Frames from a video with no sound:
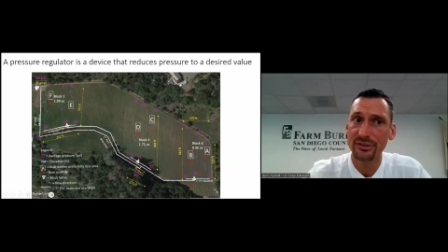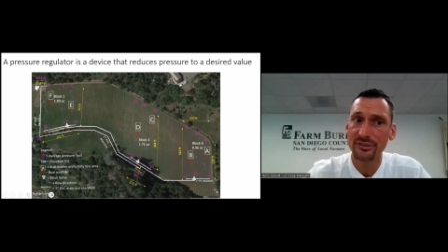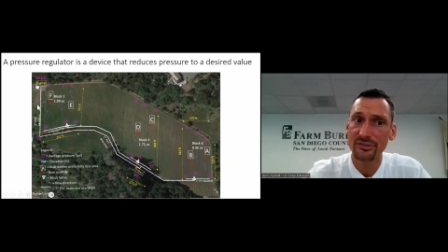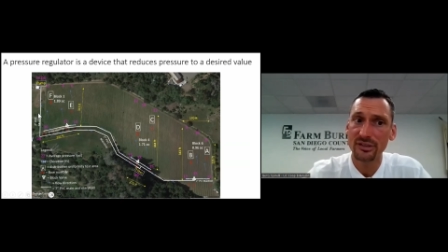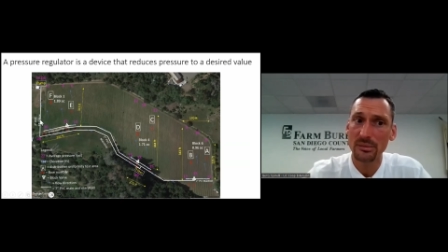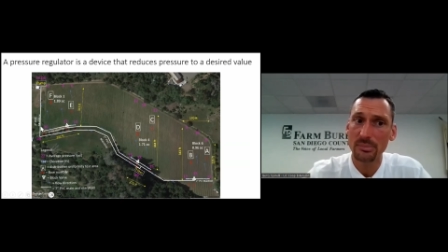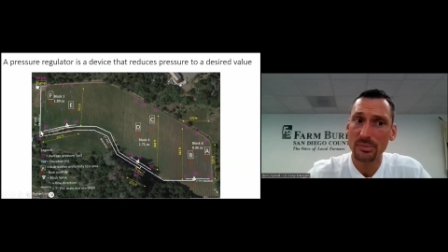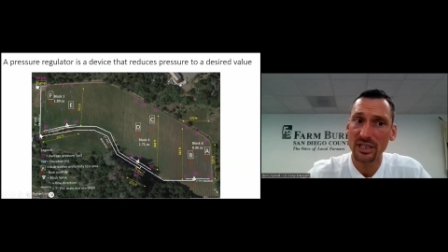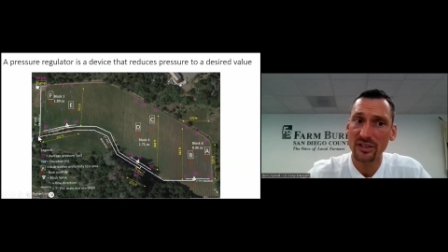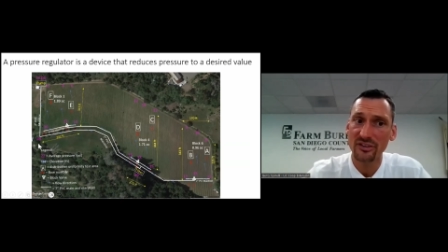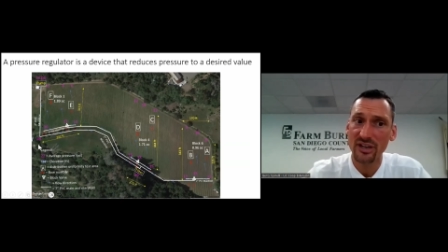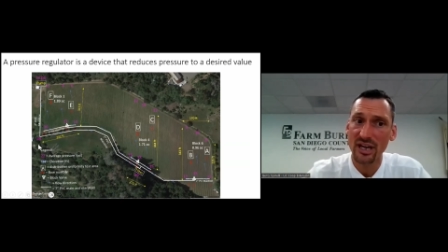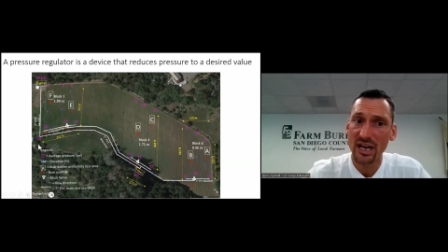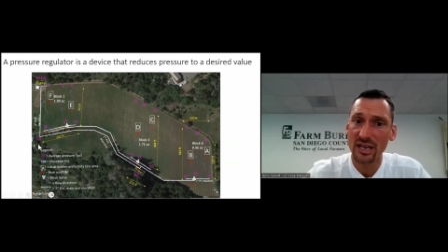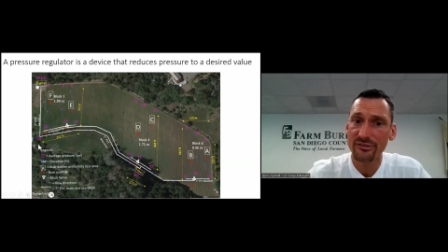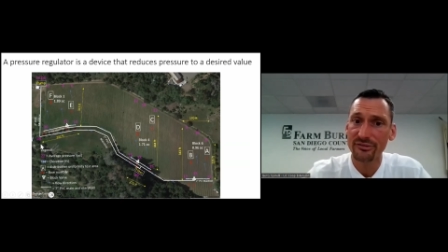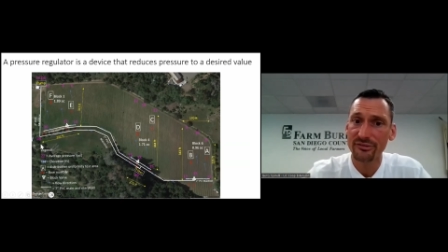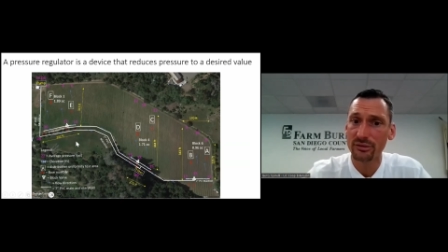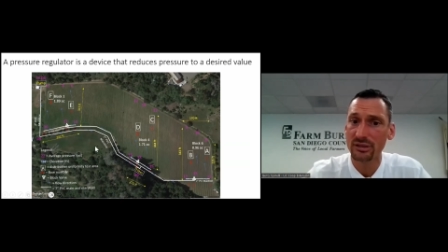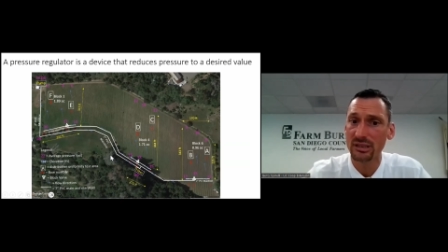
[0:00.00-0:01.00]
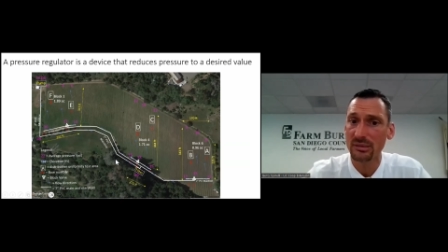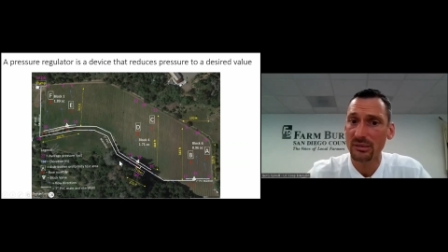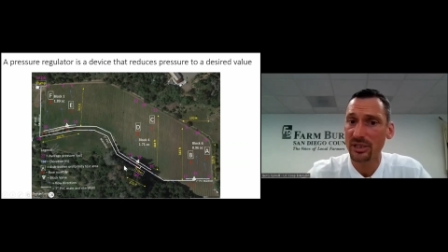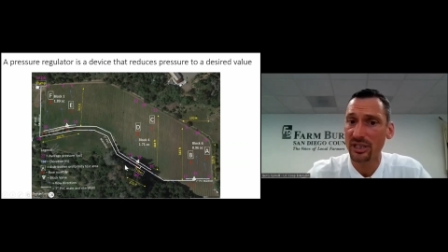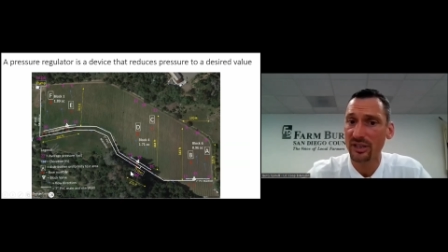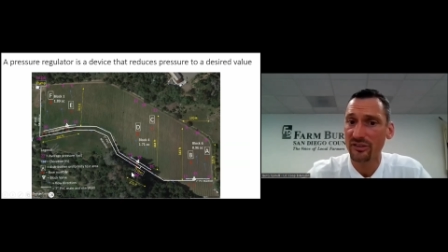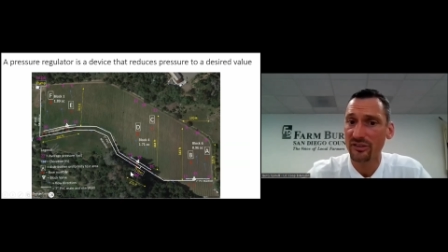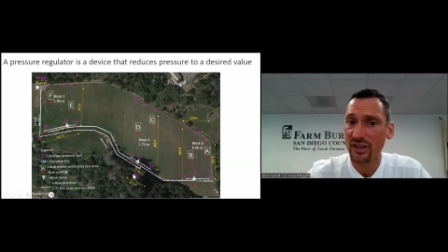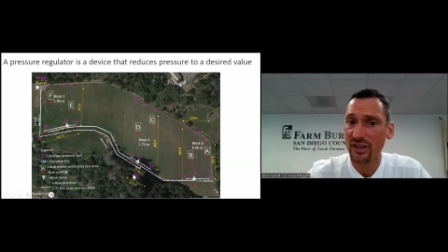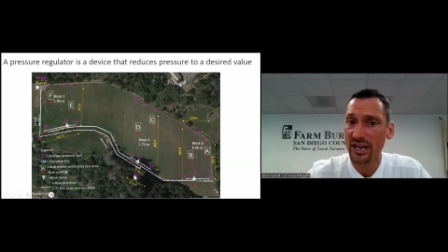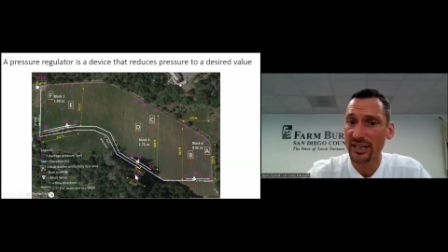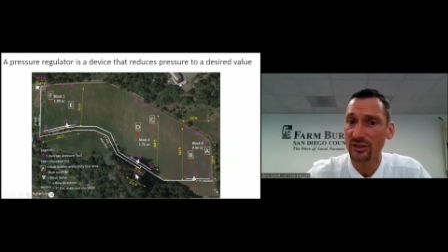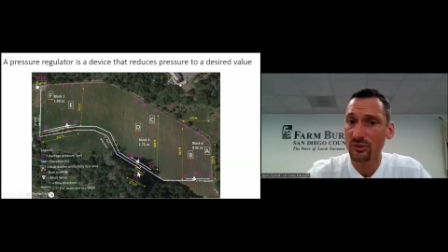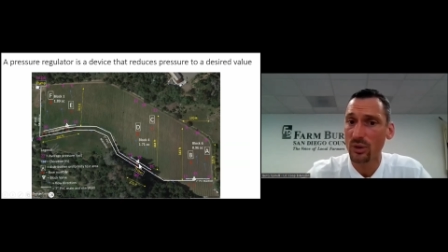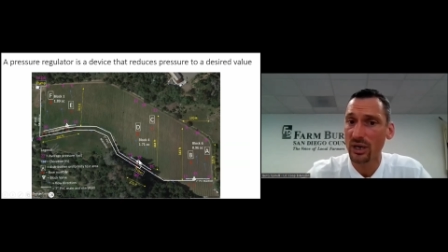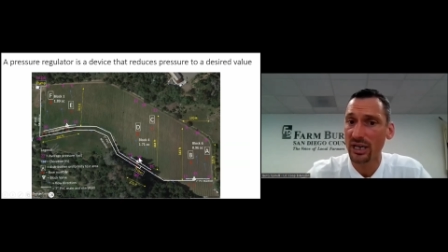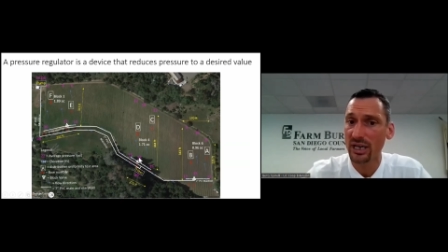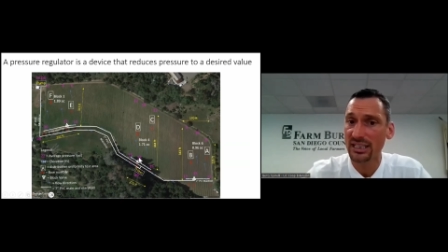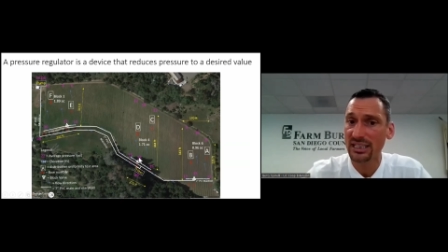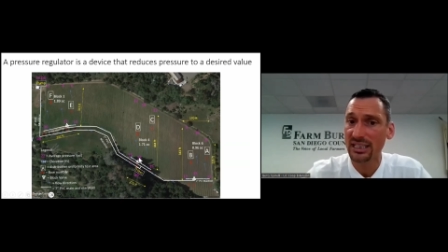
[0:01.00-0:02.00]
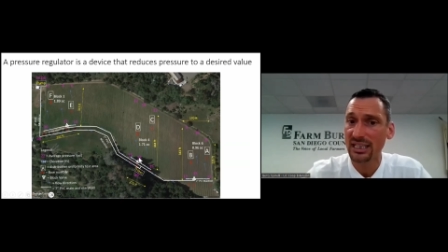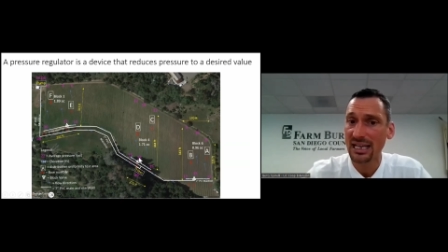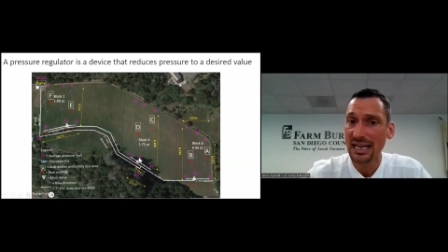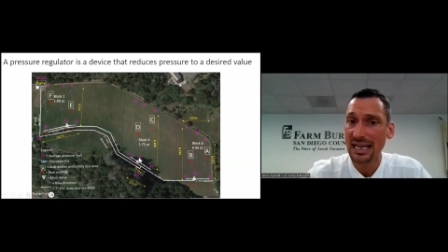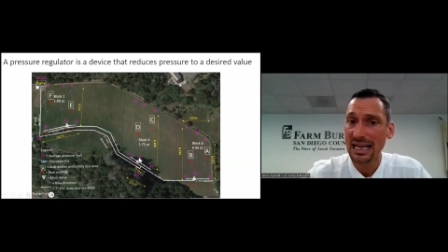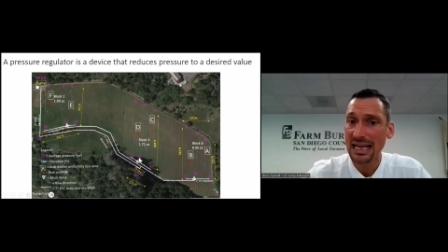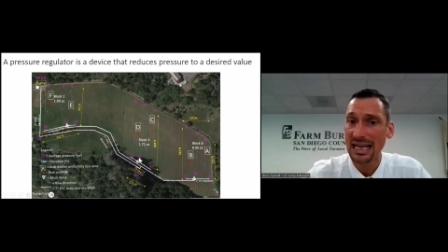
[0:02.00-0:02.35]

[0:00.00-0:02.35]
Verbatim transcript: 50 psi, 40 psi, 20,